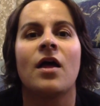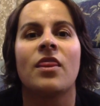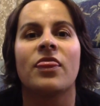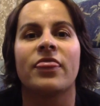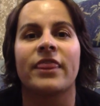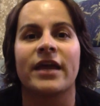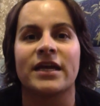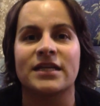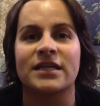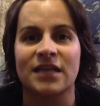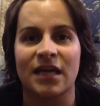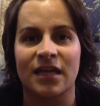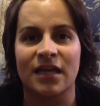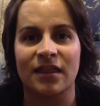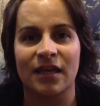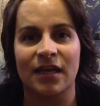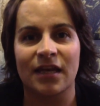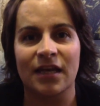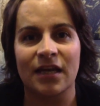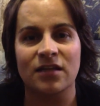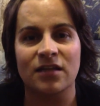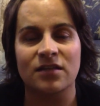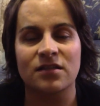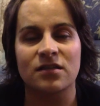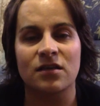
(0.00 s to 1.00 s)
they take that
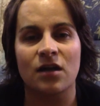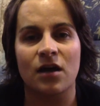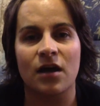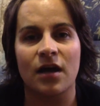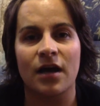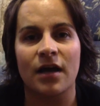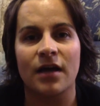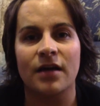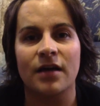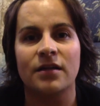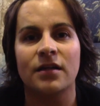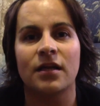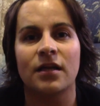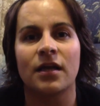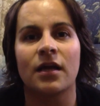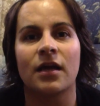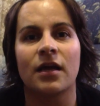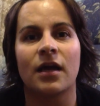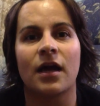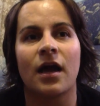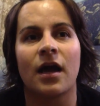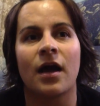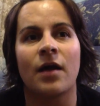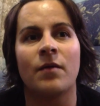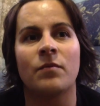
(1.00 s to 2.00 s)
outside,
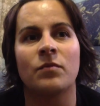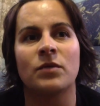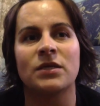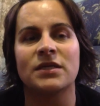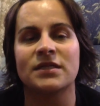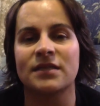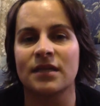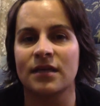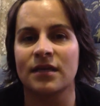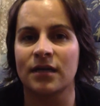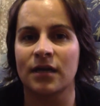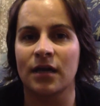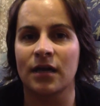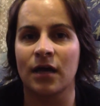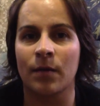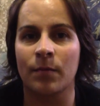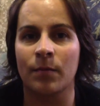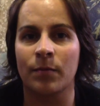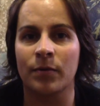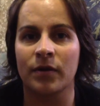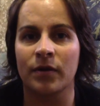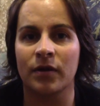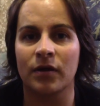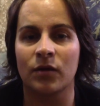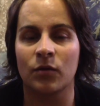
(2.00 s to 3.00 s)
we set it up